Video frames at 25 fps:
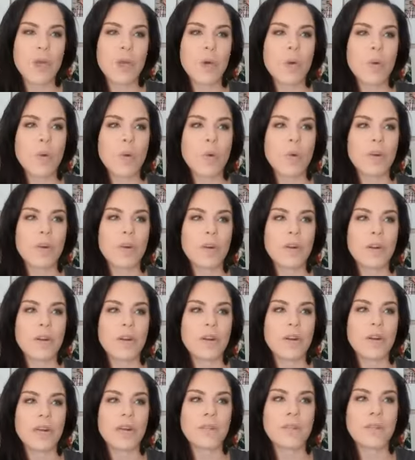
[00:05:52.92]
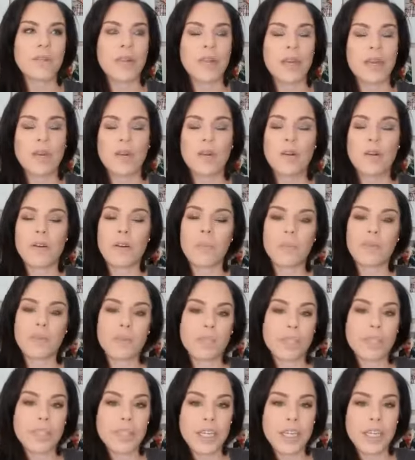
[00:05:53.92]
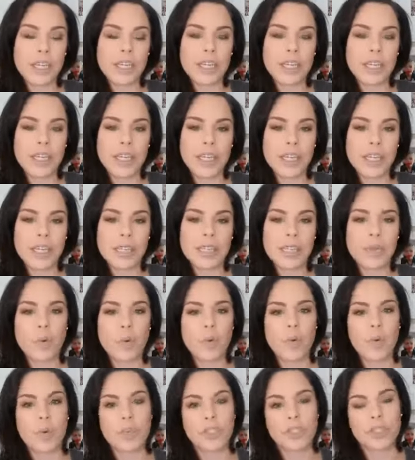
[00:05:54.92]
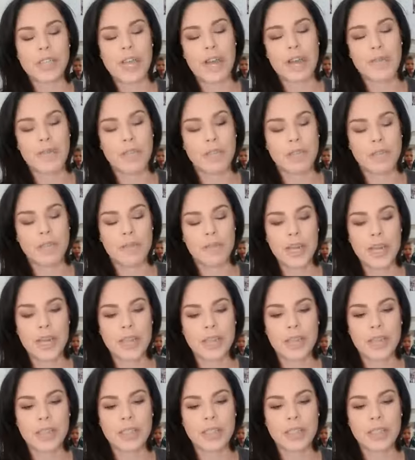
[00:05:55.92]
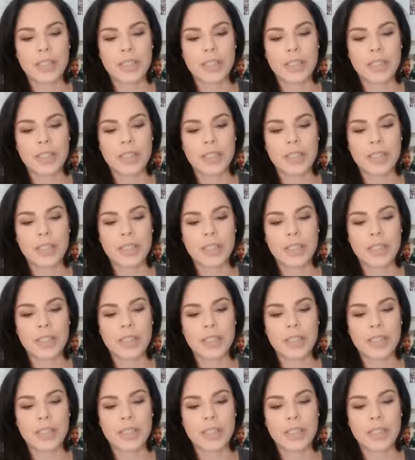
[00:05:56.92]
or if they are up for staging it or just having it vacant.